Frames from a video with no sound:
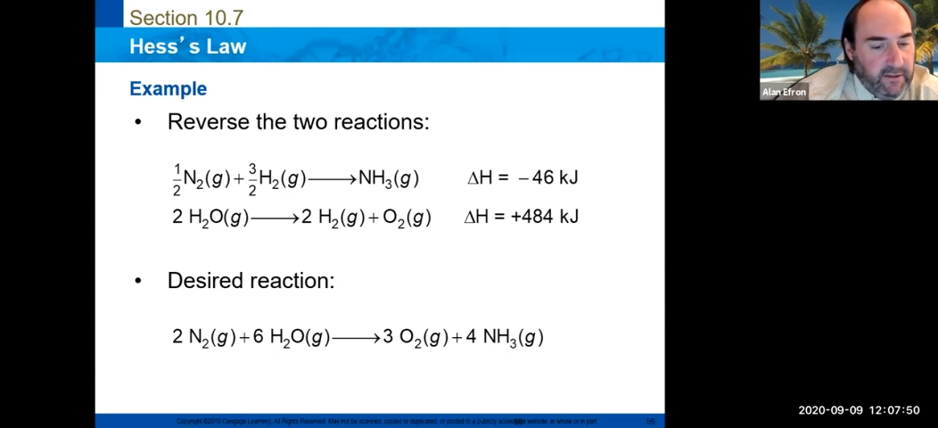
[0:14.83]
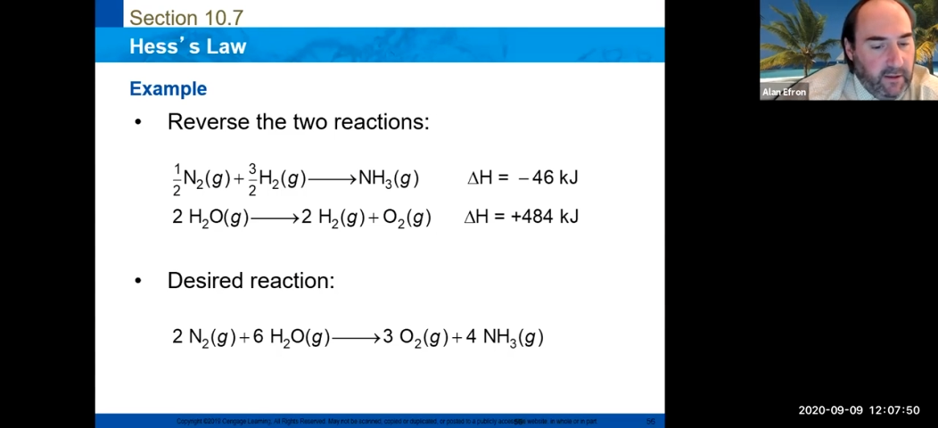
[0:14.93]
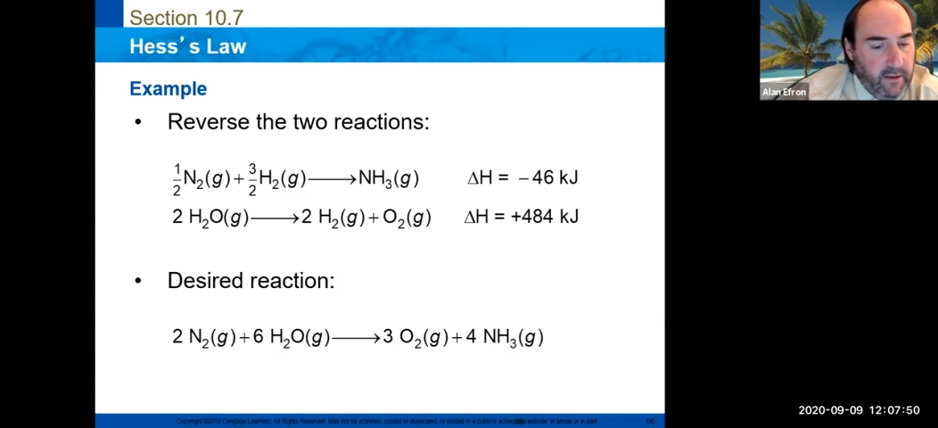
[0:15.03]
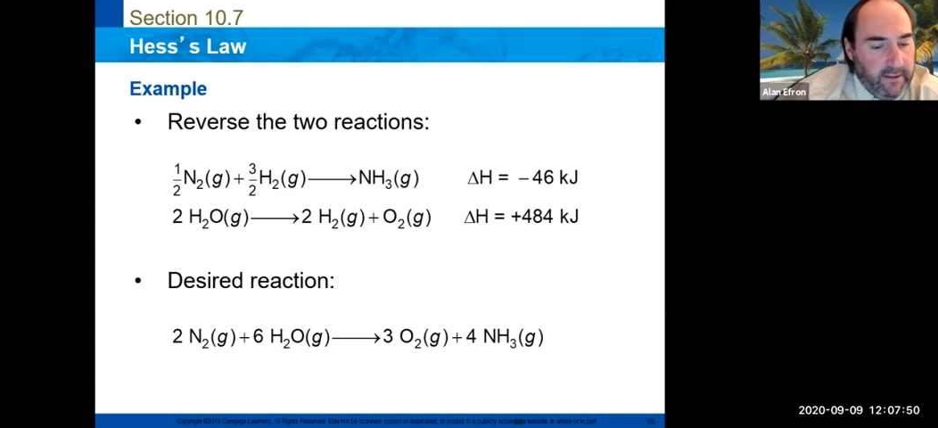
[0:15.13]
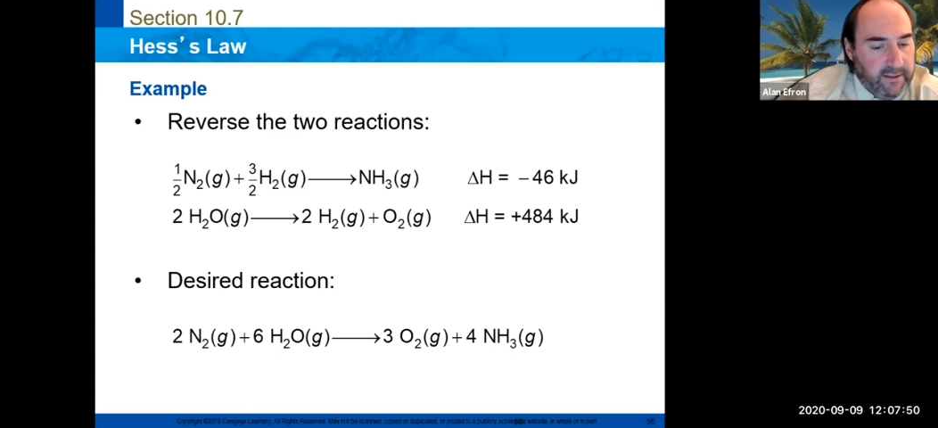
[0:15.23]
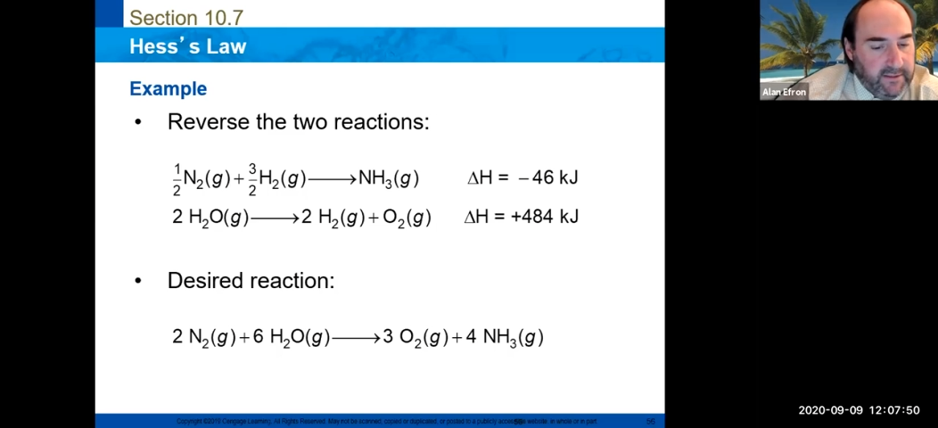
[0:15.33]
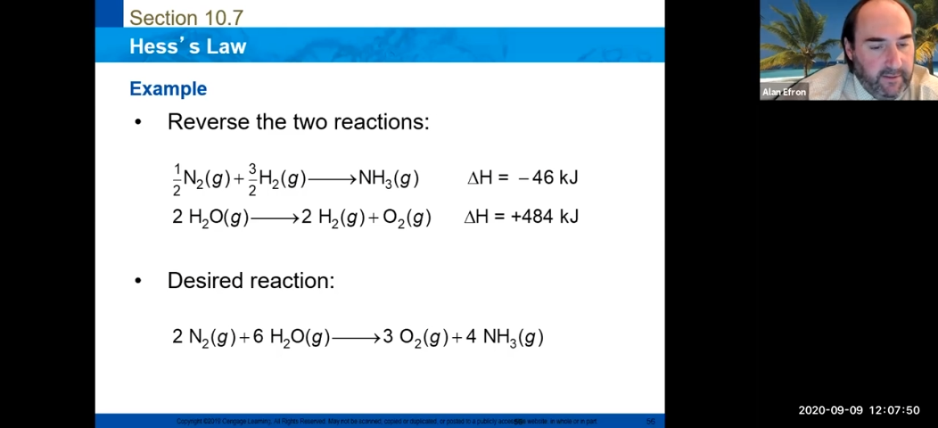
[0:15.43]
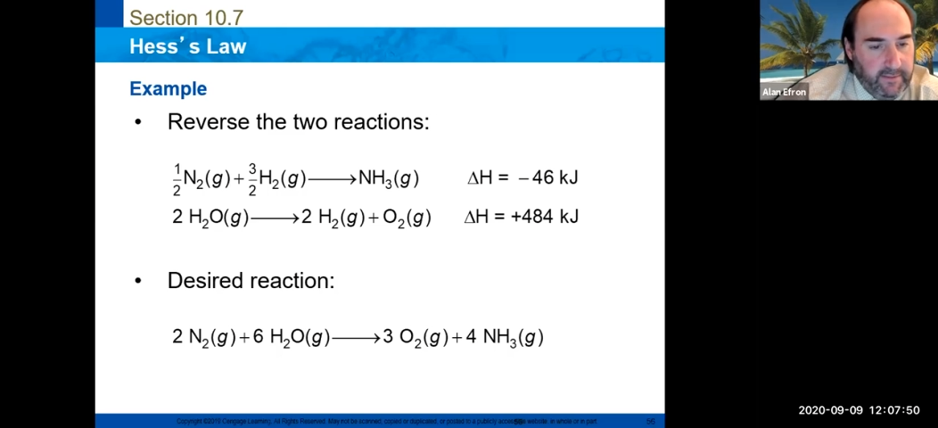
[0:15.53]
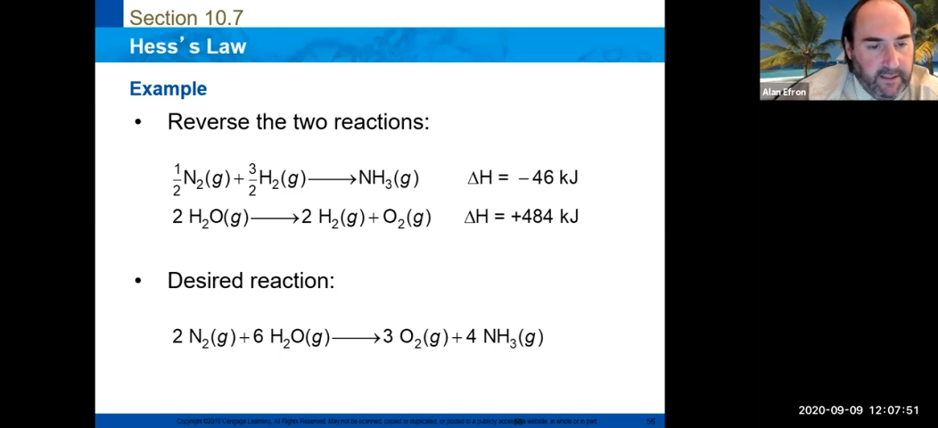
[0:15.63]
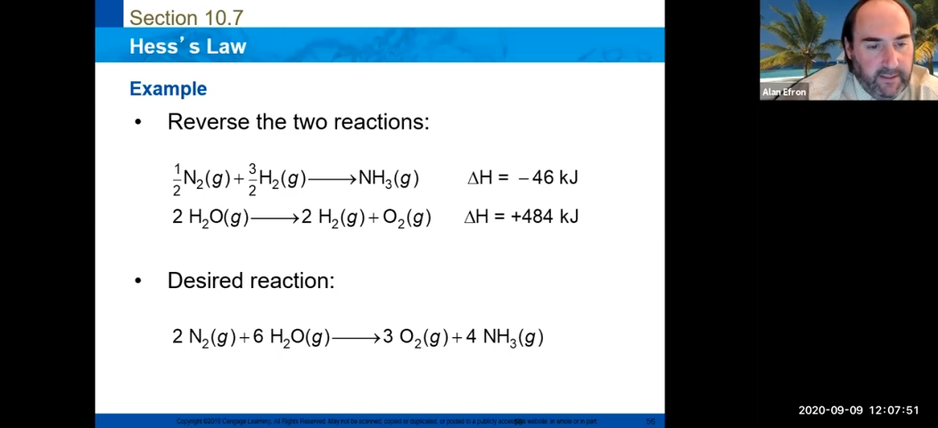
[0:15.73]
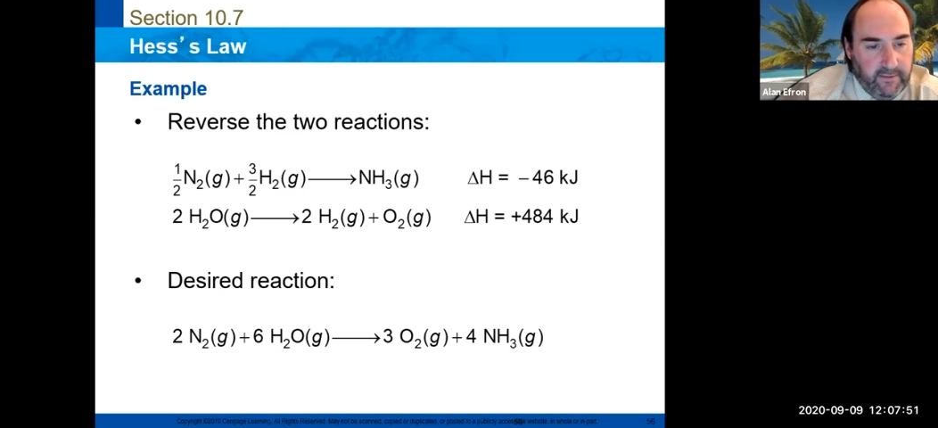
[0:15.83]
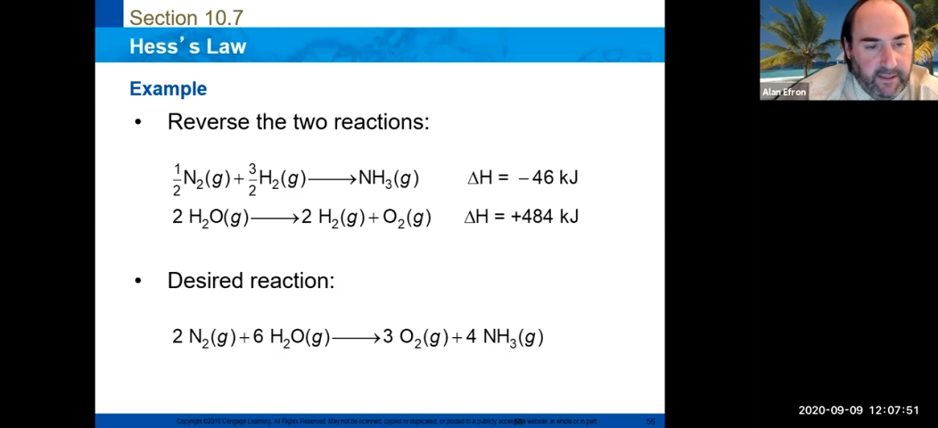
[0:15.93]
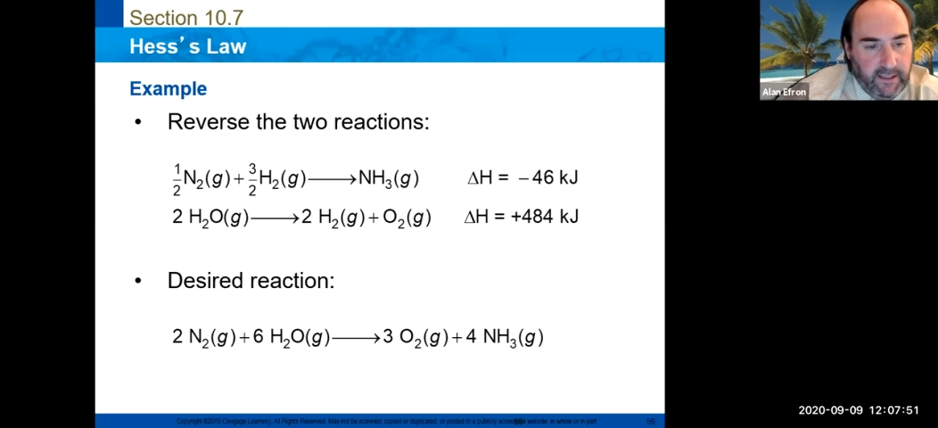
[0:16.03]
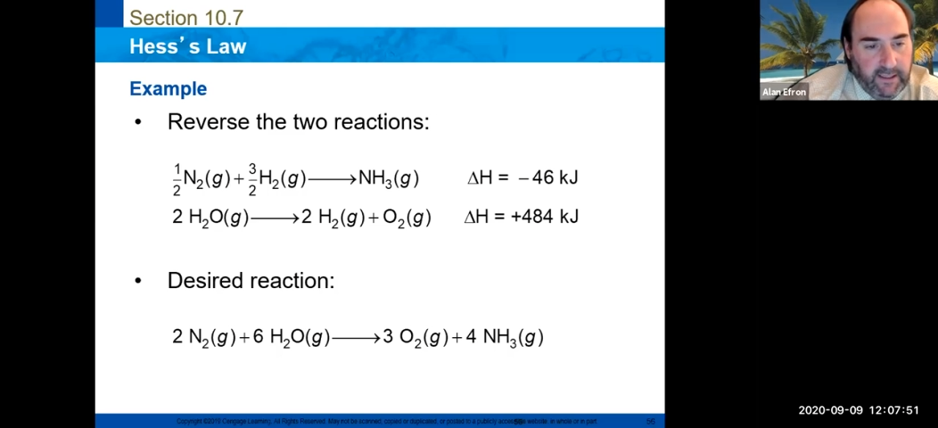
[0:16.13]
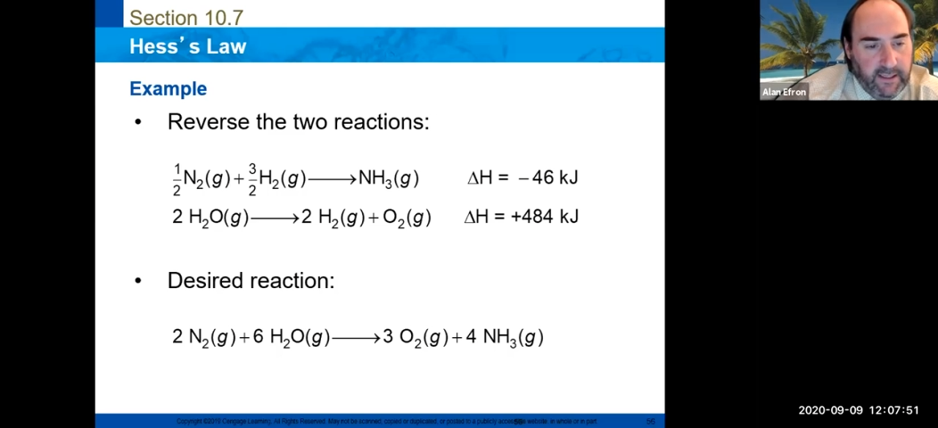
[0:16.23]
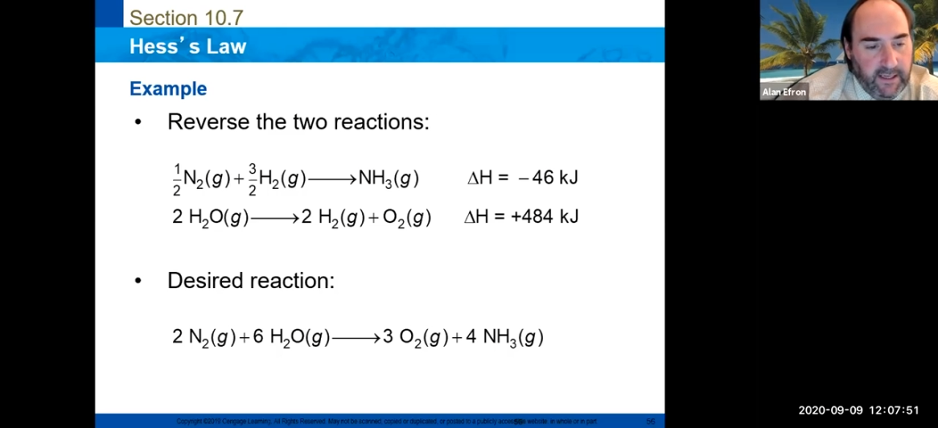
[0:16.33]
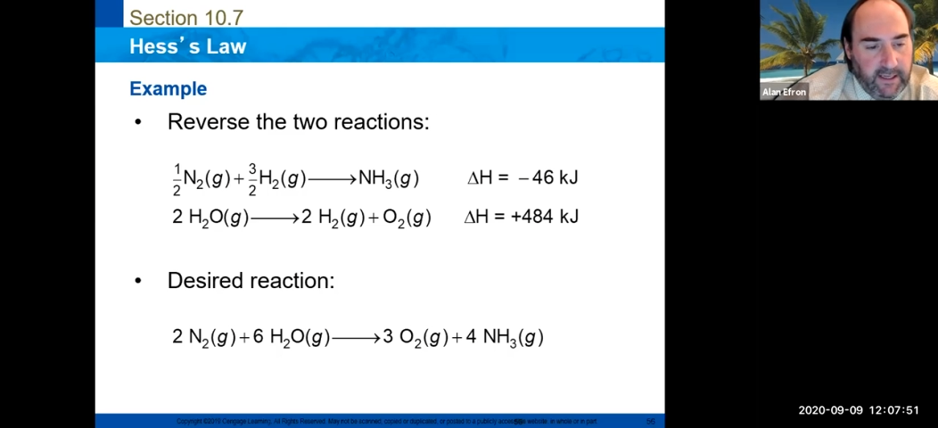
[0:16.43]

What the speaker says: long experiment, I don't think.